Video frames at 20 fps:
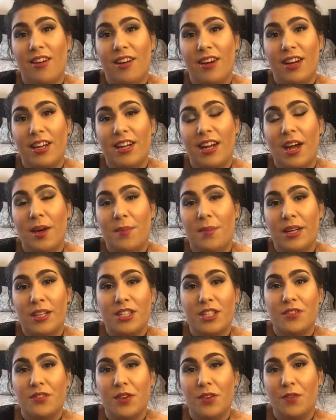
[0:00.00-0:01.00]
on a
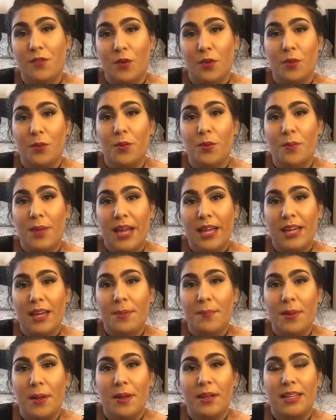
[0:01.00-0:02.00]
bunch of affordable
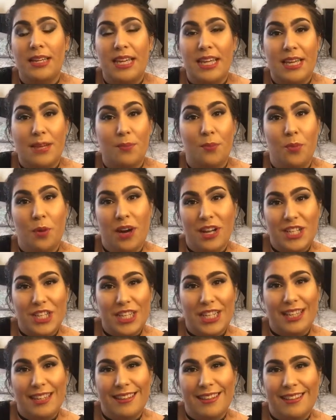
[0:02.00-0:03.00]
makeup, keep
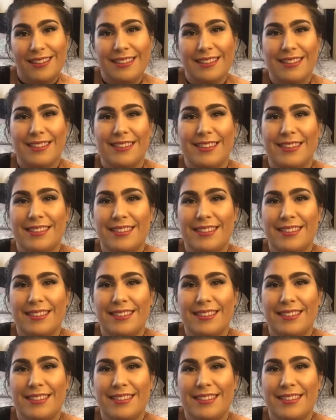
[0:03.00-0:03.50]
watching.